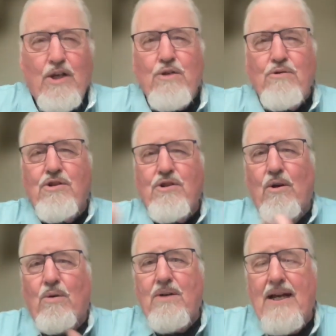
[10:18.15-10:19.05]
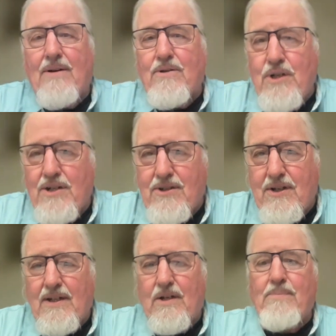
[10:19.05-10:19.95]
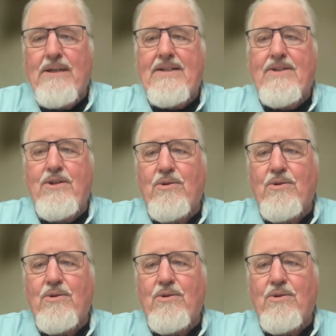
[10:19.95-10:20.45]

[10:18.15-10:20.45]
you slow down just a little bit.